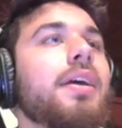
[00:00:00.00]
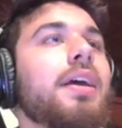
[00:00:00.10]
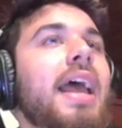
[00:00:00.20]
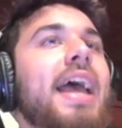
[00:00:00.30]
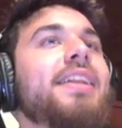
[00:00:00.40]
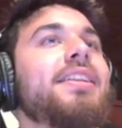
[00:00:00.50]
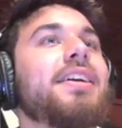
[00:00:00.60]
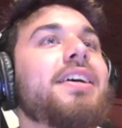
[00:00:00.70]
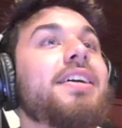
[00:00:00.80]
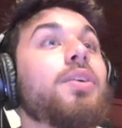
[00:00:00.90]
And
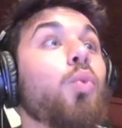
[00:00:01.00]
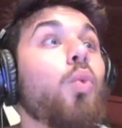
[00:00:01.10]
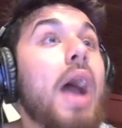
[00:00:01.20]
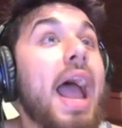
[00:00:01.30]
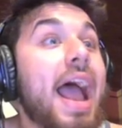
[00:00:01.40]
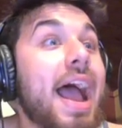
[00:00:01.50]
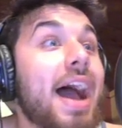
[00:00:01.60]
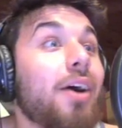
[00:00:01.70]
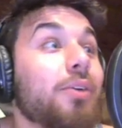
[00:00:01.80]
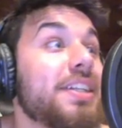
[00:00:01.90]

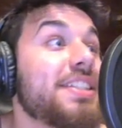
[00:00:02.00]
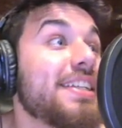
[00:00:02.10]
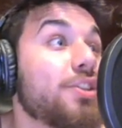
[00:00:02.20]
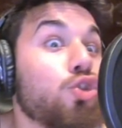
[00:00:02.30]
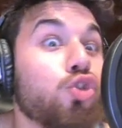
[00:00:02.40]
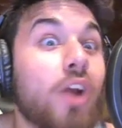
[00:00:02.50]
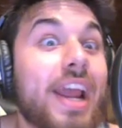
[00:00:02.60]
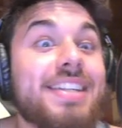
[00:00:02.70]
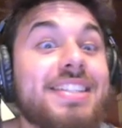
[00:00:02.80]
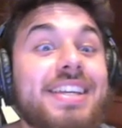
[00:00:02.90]
wow, this is
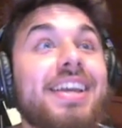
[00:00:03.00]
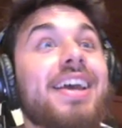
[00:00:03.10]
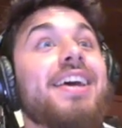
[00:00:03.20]
crazy.